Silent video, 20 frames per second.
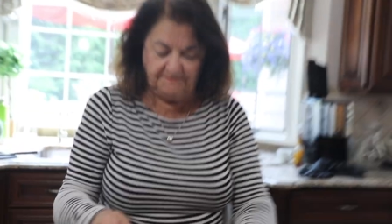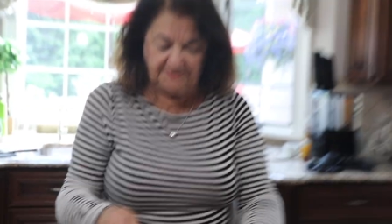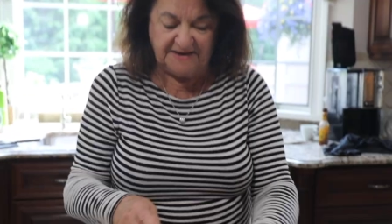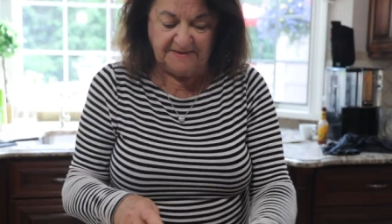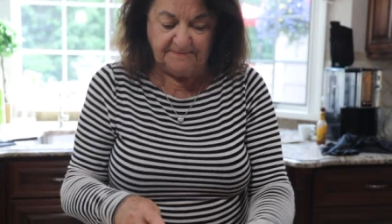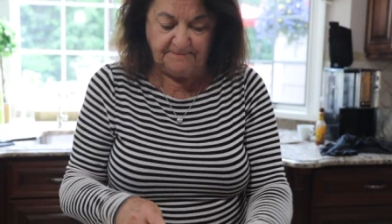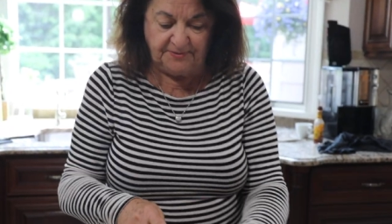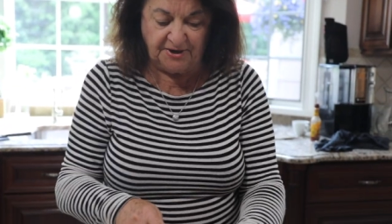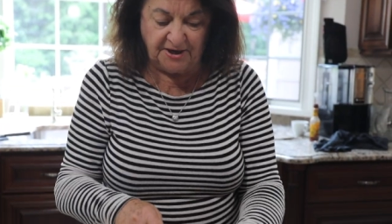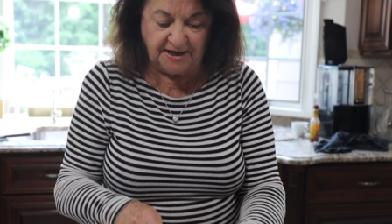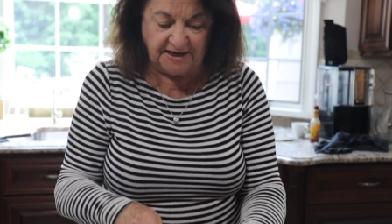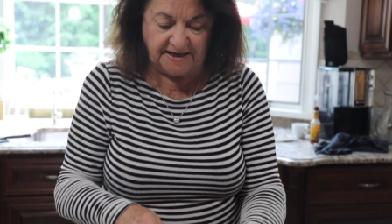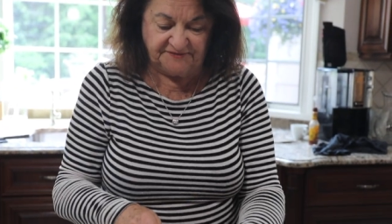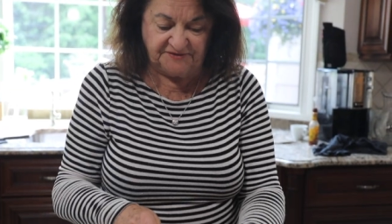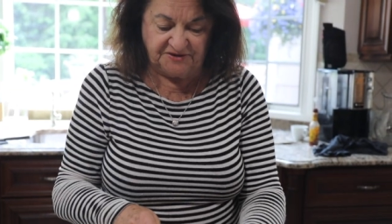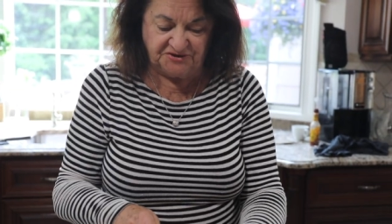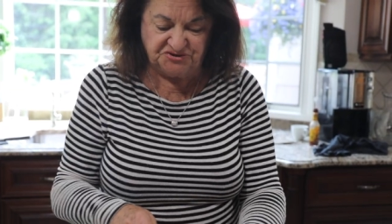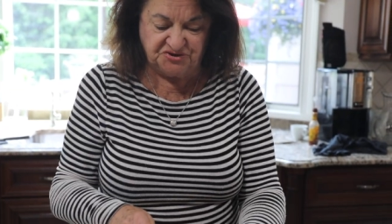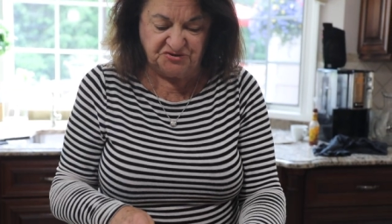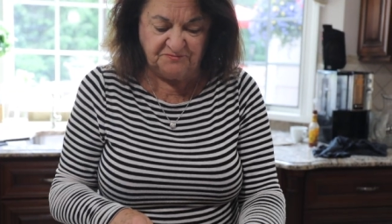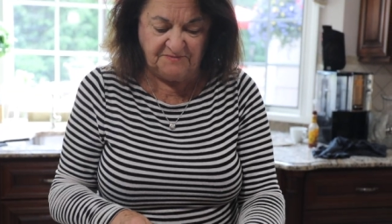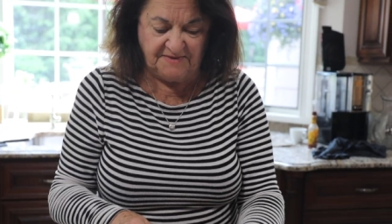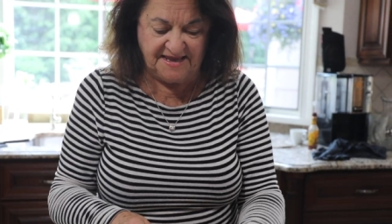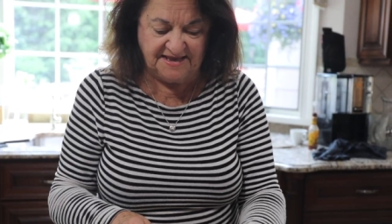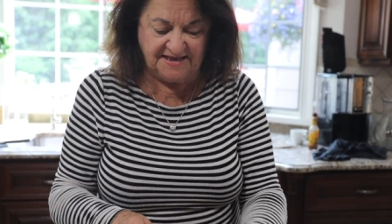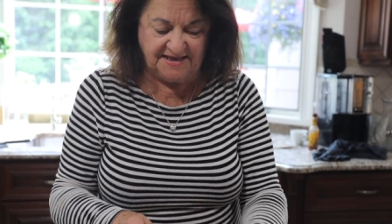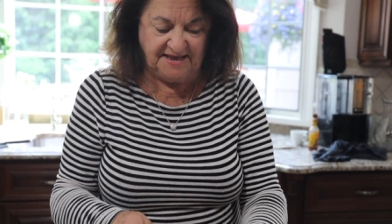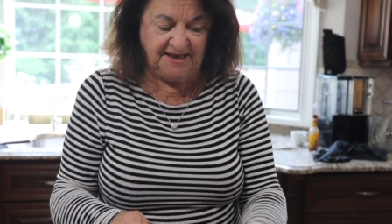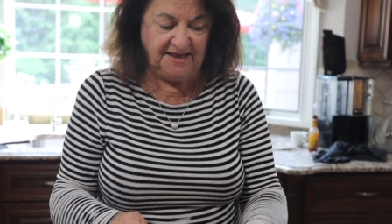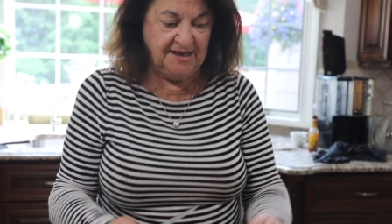big pot that you're
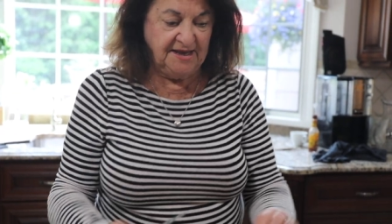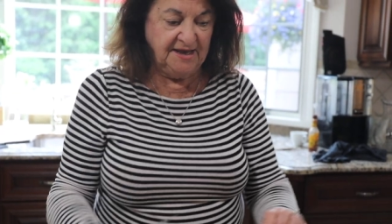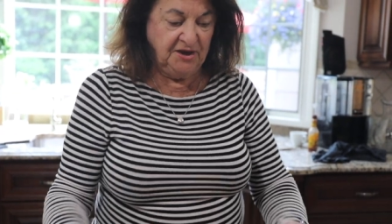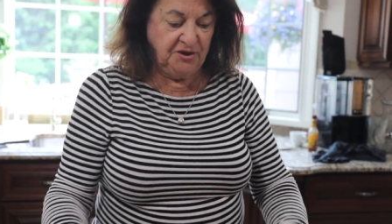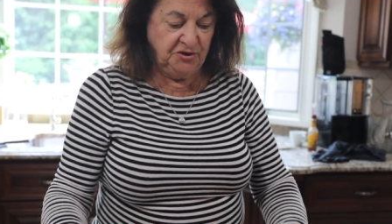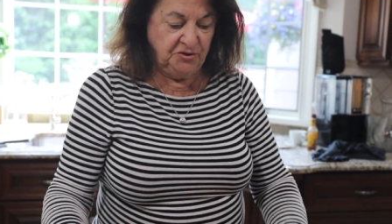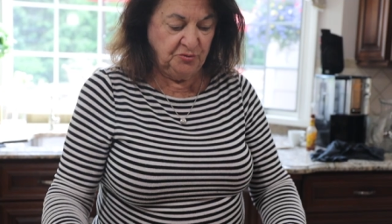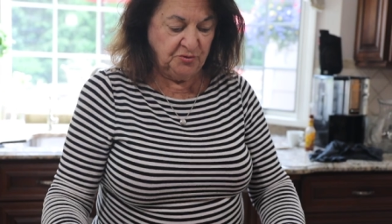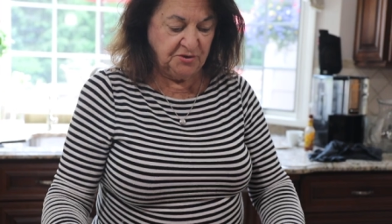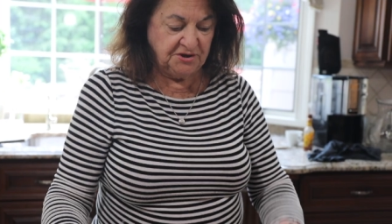making, you